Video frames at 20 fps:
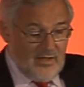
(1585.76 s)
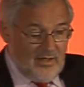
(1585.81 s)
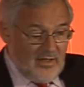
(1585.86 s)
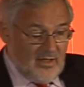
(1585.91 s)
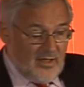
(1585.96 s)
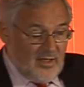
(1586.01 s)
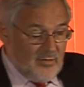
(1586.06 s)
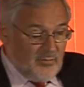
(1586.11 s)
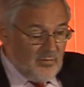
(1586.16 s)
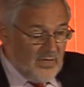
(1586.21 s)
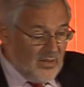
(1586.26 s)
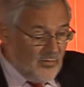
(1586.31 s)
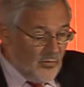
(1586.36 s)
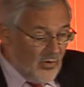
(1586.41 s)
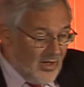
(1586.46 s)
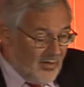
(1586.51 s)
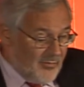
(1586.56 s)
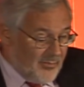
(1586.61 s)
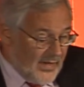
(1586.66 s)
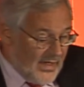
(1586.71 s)

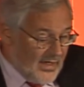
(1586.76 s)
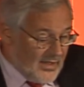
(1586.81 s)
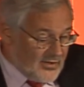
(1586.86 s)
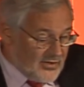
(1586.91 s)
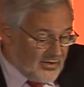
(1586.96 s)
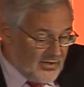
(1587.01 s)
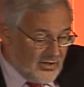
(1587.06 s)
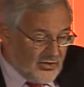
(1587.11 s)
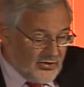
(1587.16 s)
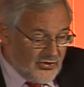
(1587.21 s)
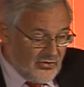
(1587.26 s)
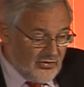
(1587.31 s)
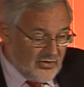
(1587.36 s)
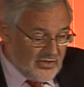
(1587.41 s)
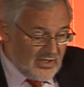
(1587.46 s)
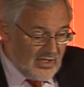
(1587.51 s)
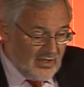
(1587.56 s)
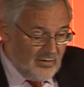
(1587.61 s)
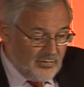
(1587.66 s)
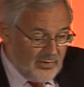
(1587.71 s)
Meanwhile, banks and insurance
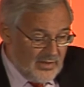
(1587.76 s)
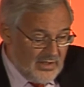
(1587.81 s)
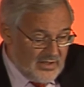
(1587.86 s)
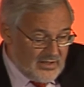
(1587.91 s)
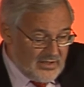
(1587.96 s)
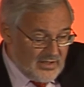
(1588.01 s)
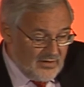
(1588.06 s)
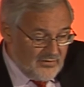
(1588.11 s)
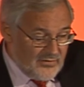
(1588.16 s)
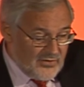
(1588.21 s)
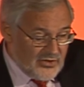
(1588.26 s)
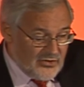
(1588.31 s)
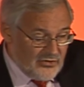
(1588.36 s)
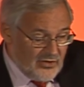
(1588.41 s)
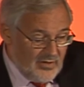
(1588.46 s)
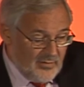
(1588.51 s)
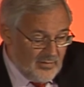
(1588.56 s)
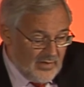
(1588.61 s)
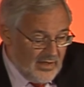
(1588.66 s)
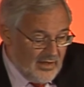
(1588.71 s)
companies have
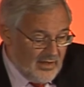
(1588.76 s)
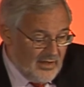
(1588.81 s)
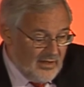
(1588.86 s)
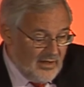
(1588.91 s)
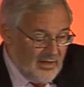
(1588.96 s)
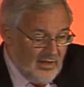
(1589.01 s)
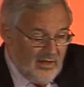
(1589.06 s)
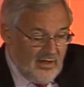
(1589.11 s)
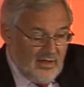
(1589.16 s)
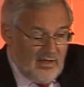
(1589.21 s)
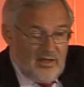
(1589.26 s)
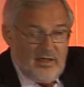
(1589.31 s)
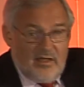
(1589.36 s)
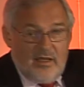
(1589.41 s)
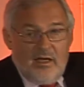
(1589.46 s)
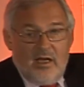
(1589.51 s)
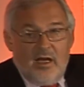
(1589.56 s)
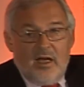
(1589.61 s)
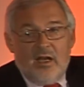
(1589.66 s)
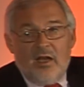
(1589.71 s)
streamlined
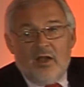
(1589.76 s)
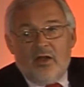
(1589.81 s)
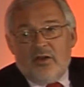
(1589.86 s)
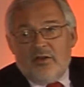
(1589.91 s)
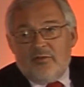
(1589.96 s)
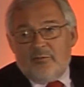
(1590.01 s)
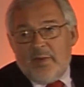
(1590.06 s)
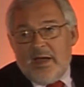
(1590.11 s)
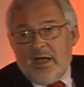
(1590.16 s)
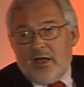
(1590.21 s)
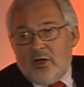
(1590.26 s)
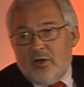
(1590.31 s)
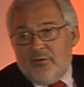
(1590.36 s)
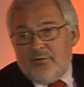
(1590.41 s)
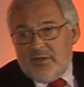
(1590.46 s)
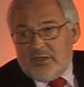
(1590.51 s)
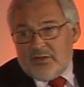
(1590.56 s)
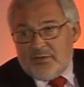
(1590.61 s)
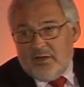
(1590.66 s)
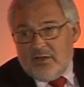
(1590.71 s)
a lot of
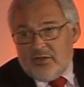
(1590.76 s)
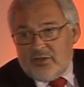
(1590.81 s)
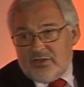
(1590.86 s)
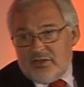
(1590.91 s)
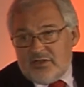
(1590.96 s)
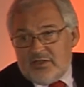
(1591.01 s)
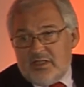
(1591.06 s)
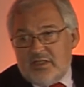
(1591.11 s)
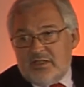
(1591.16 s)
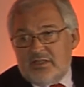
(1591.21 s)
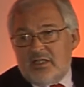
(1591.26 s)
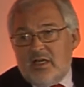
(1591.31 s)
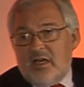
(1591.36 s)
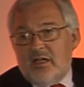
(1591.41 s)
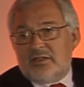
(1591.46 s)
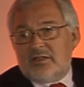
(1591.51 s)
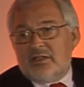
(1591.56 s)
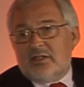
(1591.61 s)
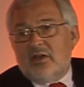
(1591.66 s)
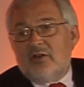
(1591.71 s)
back-office functions. They
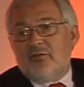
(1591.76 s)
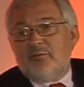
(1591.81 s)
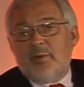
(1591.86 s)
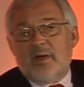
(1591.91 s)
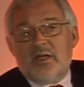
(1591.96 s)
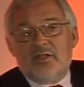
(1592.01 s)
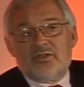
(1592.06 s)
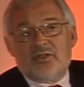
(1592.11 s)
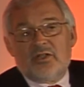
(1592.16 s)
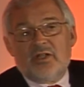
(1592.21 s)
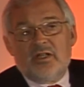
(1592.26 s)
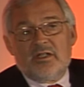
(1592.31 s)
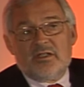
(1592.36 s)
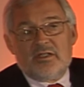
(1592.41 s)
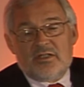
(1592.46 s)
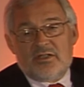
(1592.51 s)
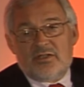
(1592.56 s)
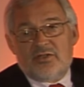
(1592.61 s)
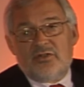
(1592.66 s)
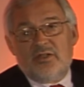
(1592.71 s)
started off by trying to
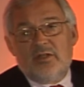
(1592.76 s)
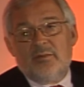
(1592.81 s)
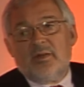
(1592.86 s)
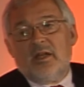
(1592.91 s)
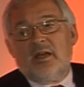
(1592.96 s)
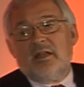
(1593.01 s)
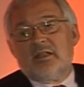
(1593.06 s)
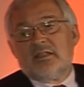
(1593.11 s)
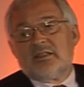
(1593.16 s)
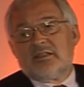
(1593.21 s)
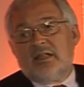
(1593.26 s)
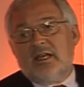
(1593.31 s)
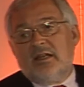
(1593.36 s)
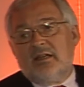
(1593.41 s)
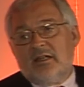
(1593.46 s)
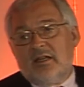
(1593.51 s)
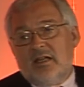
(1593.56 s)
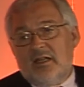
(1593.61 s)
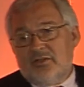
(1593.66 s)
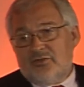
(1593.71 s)
streamline and
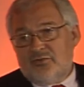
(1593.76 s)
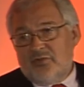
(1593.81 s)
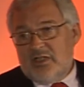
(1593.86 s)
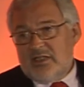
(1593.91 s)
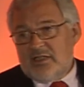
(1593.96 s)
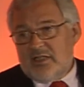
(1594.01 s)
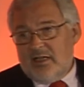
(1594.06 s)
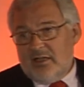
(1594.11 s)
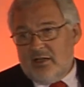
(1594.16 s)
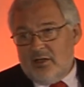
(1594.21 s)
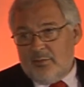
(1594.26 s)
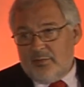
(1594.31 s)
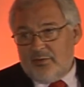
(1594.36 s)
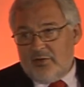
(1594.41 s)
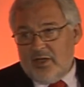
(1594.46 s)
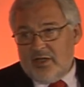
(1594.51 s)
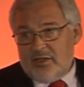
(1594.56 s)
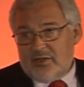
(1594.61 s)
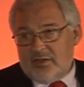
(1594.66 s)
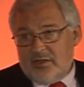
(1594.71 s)
standardize retail
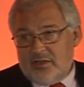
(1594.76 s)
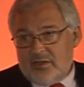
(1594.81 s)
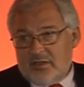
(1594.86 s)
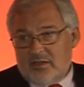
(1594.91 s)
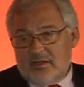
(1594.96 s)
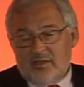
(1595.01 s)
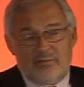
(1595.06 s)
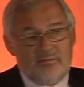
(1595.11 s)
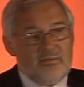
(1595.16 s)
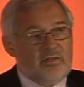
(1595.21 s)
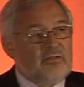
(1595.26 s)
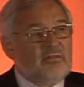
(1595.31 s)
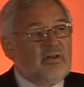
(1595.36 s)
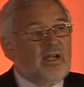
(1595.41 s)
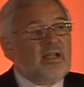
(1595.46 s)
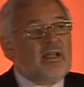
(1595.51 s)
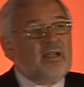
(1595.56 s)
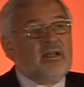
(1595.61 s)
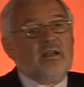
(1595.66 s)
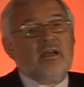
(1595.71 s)
operations, but
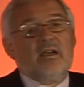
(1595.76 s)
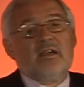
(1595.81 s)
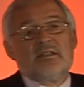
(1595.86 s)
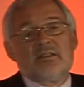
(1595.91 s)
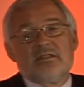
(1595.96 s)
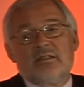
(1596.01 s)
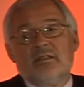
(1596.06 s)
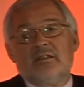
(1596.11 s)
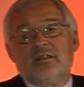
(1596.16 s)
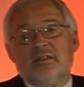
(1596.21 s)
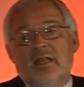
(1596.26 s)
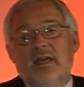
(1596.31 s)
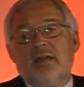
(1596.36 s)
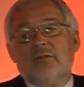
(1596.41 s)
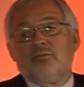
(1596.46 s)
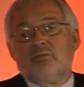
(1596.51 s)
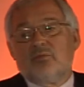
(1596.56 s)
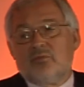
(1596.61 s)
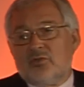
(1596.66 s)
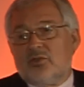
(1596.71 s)
recognized
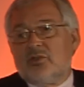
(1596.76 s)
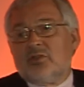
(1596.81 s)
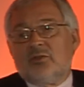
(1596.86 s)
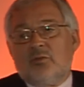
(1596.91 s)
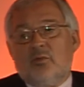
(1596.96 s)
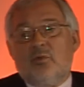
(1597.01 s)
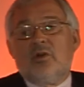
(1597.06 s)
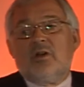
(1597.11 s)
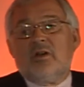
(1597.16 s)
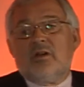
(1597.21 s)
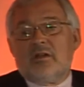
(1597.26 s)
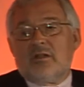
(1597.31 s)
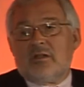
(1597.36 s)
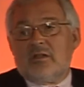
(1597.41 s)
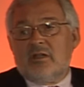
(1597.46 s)
that couldn't work